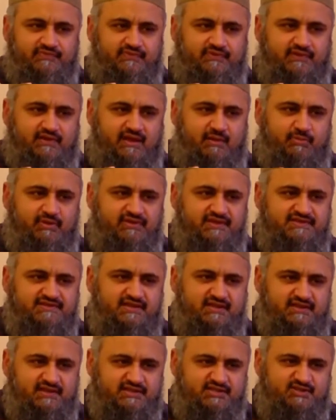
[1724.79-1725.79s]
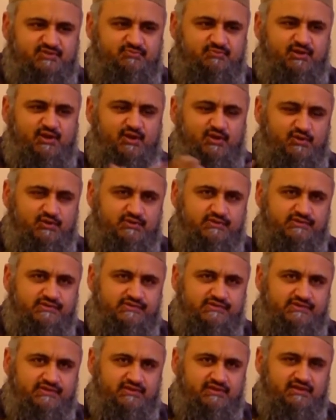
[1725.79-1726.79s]
and when the sun
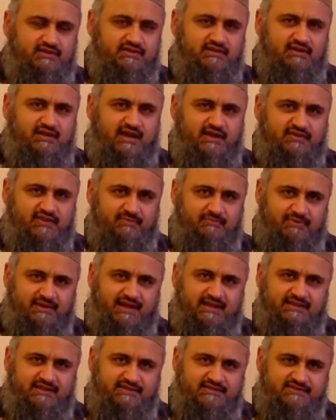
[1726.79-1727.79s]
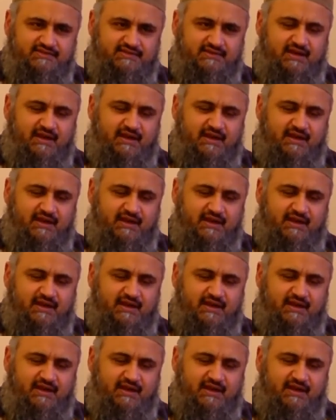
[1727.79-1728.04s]
explodes, and the planets